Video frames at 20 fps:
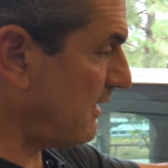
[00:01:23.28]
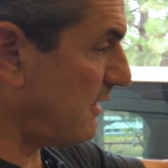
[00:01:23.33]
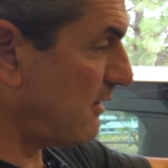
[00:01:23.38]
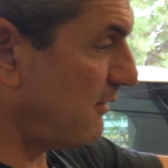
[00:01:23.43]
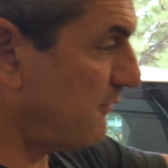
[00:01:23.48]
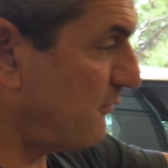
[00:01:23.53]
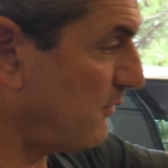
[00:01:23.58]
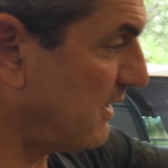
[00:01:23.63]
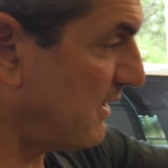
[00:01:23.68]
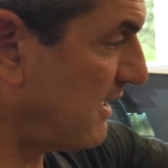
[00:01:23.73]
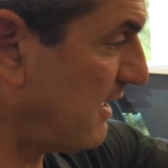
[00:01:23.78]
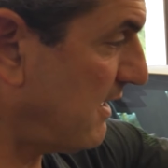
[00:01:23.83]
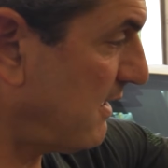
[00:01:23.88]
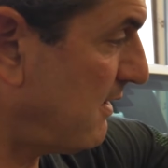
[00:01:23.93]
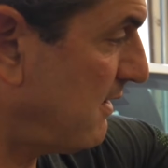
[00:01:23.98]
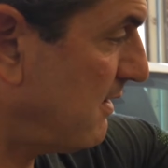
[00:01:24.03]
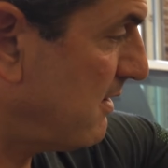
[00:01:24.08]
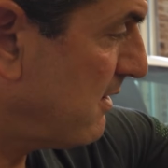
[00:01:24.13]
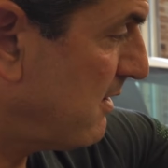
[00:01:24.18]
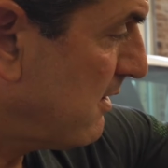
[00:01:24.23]
out if we get
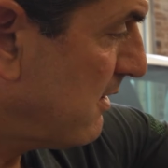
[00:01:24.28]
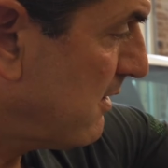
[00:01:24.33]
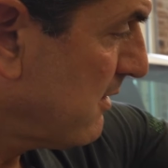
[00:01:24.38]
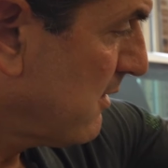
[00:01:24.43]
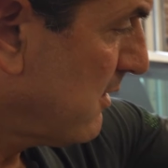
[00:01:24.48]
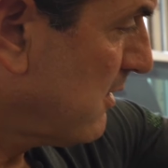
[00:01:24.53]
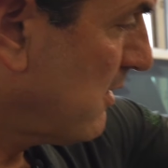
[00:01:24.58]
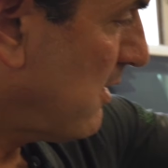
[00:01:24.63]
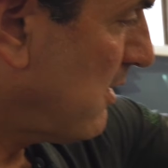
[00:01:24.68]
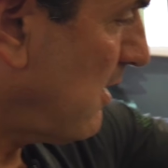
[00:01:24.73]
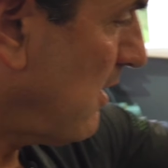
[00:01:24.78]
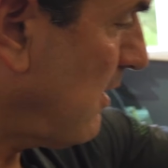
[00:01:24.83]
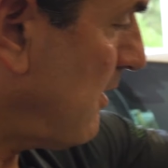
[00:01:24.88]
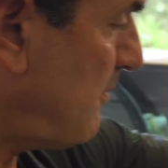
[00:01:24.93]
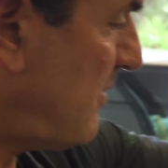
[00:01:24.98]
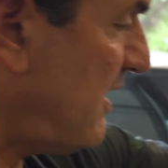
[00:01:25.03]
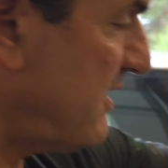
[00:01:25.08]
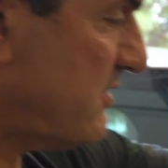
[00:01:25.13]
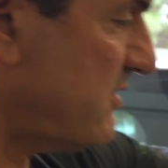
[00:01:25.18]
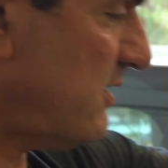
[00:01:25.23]

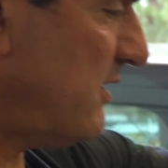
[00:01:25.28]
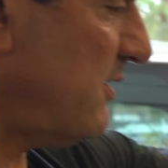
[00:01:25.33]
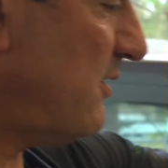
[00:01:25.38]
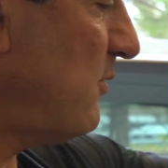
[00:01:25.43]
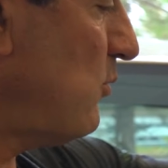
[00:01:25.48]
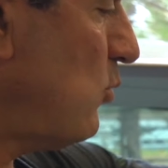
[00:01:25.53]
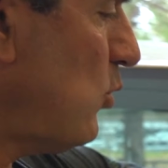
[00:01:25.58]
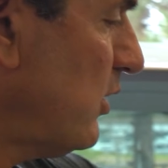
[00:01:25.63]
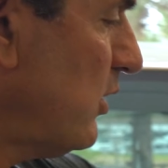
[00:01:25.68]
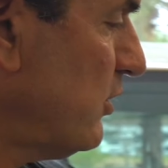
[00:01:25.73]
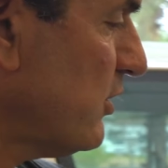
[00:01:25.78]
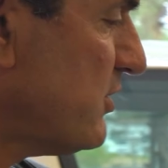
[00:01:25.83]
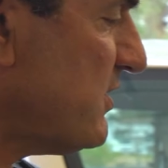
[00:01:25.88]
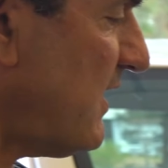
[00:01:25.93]
basically what looks